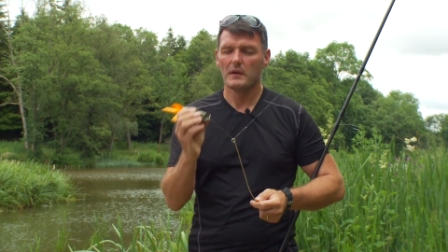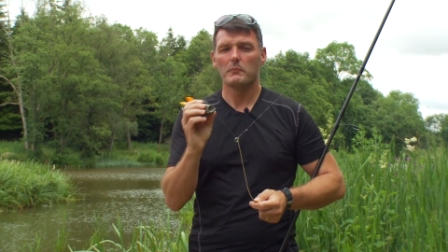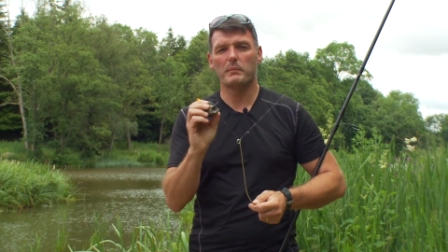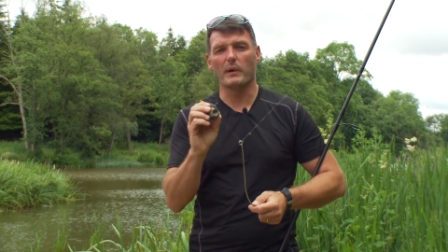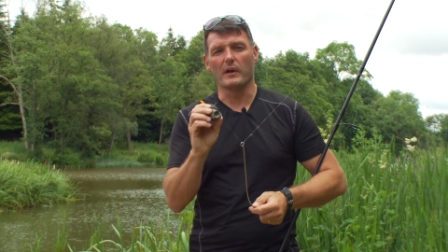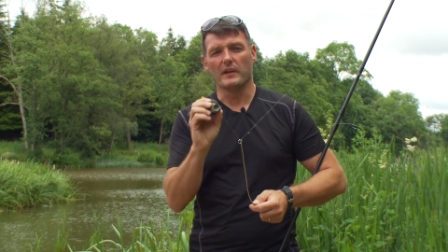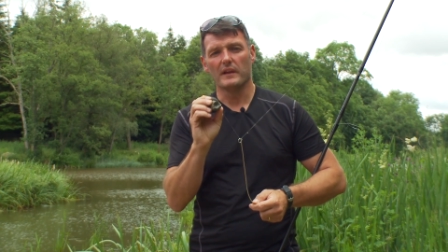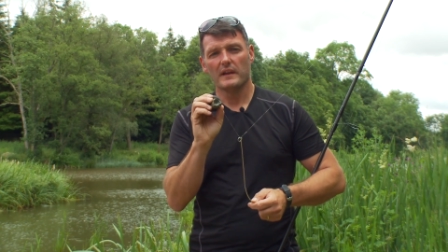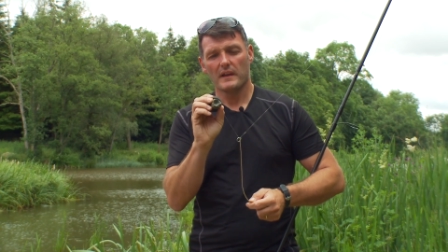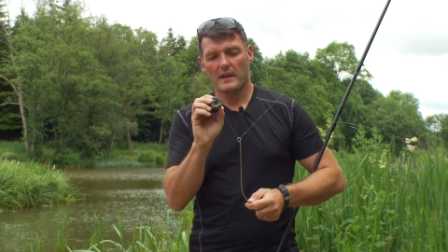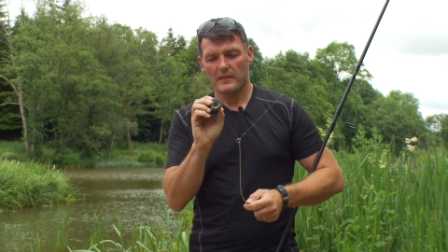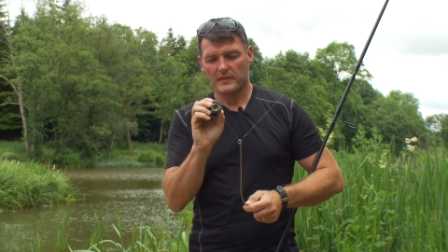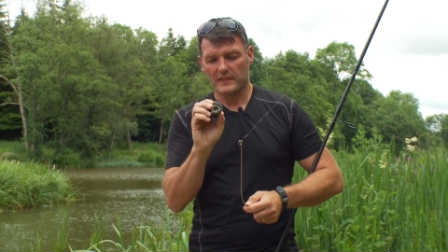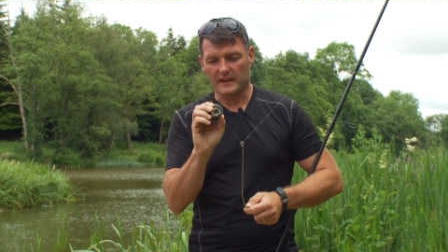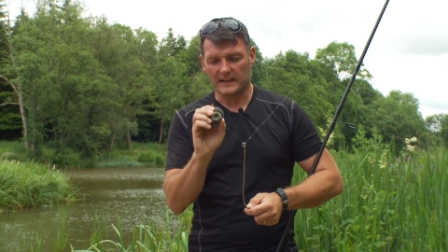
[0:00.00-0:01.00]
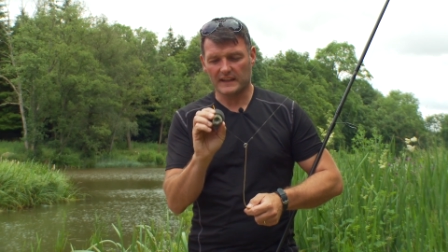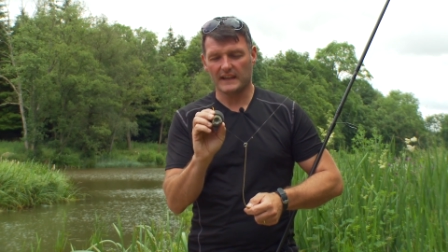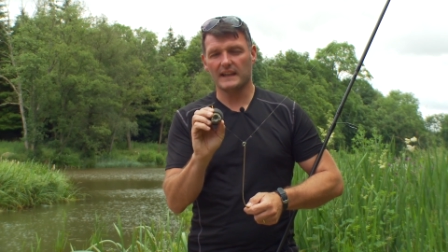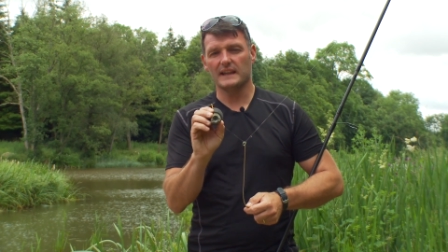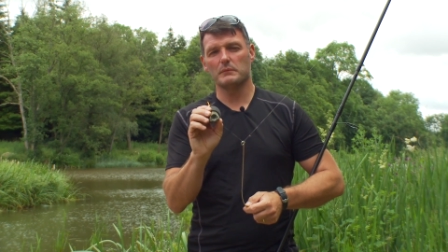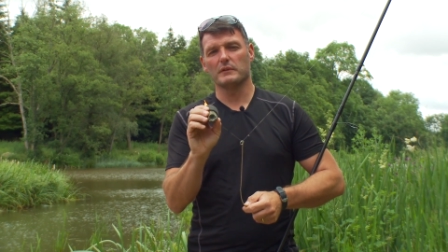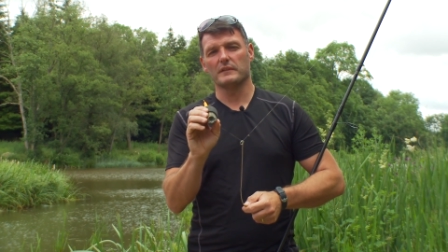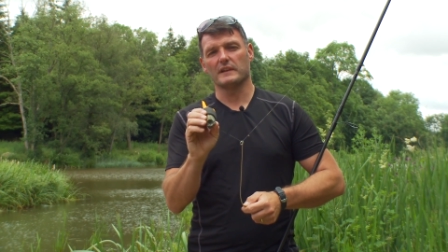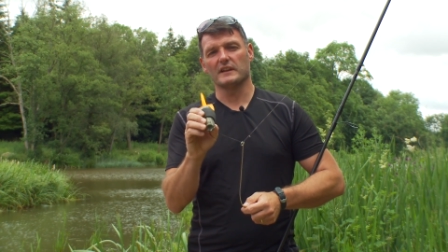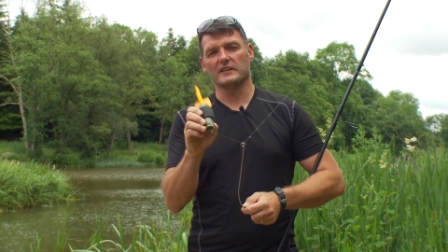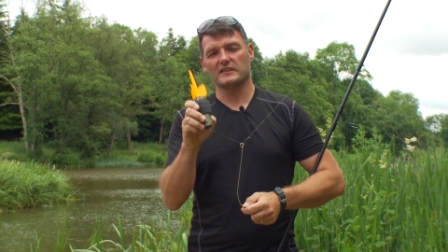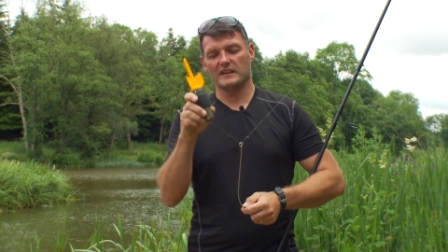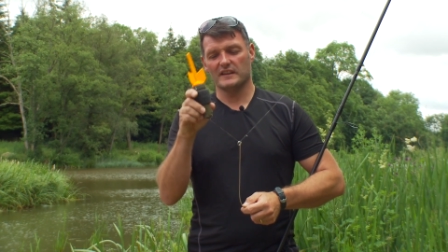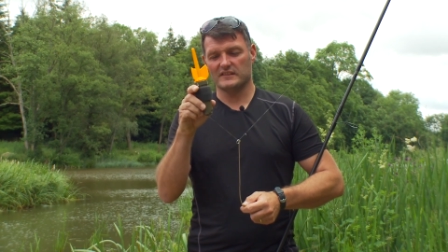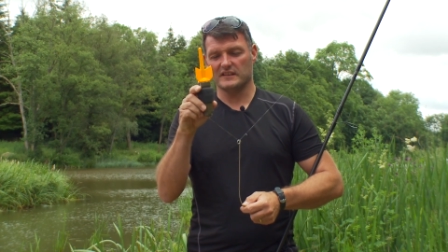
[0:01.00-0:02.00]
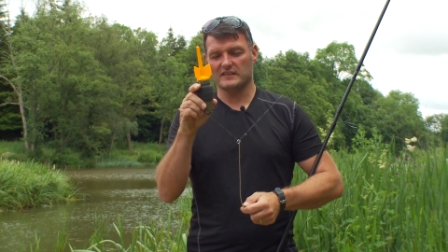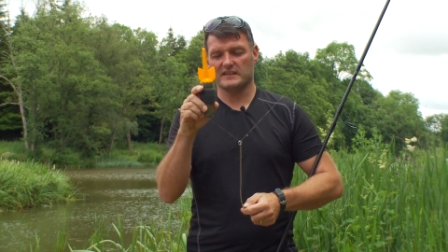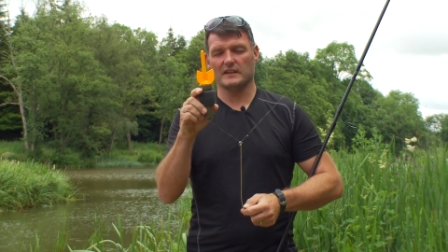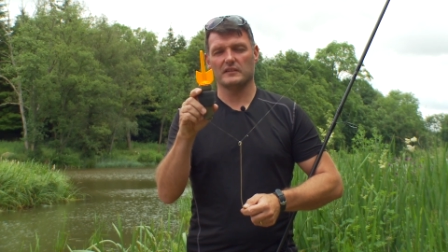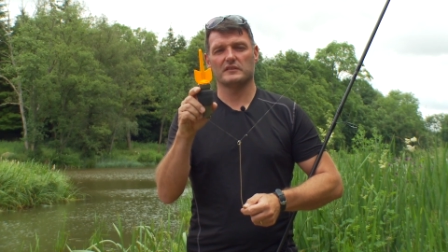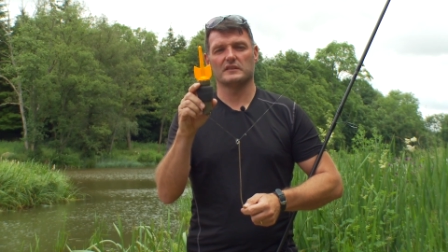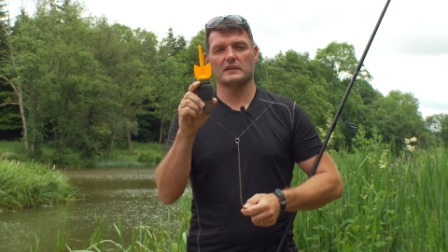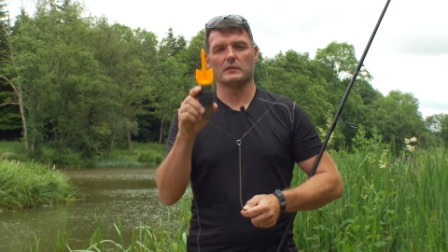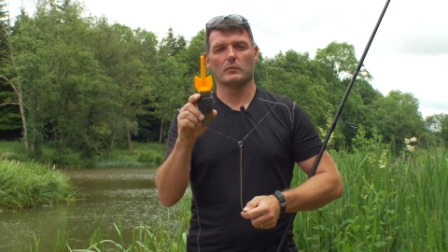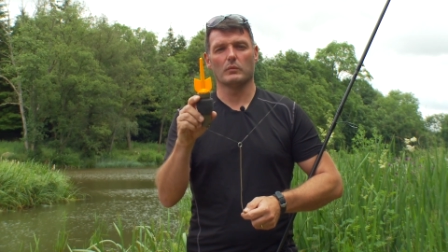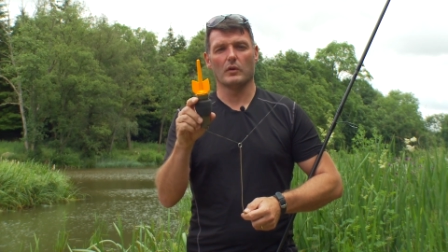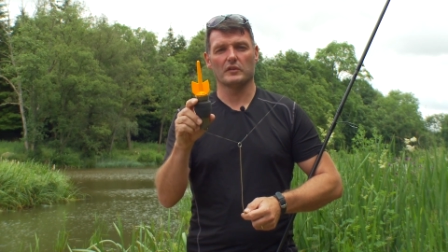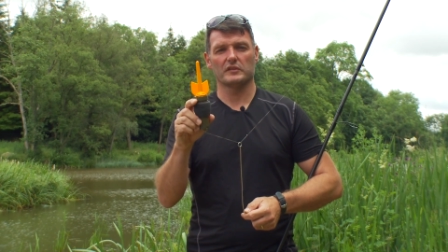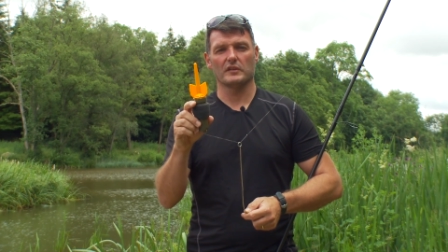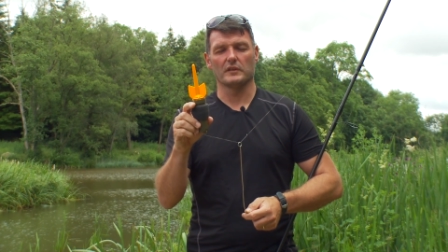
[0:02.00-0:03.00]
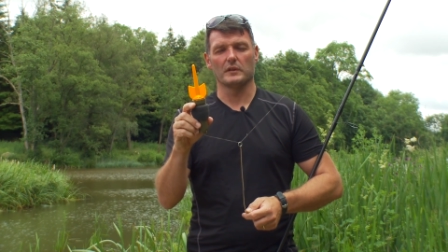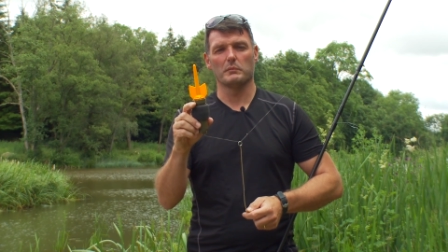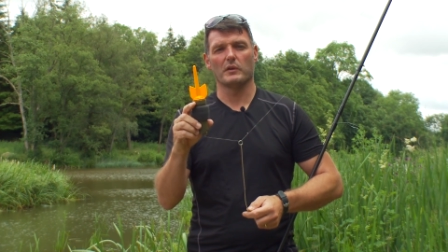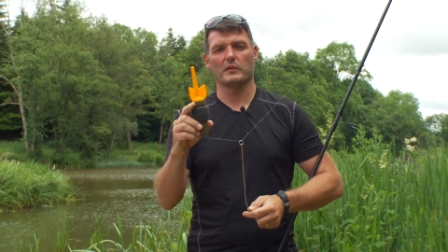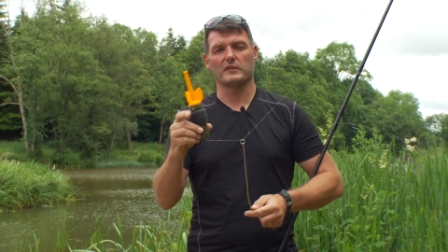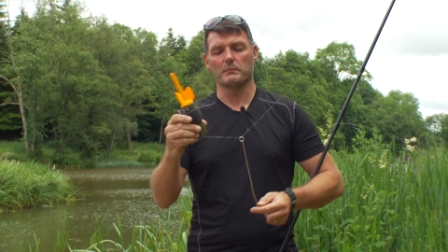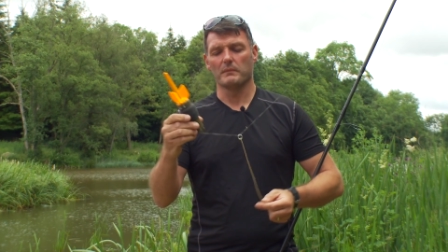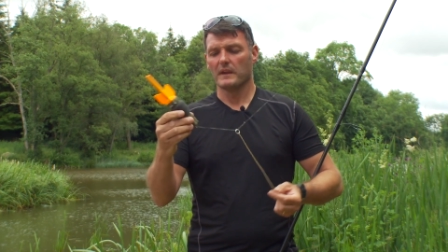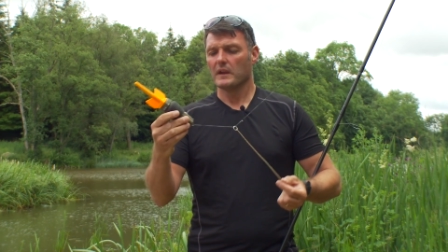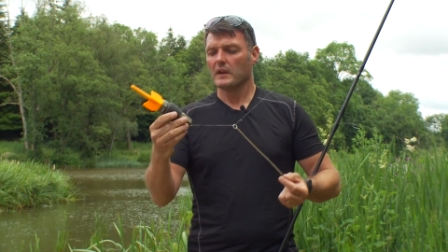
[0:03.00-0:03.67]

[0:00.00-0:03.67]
But the key with this is it tells you what's on the bottom.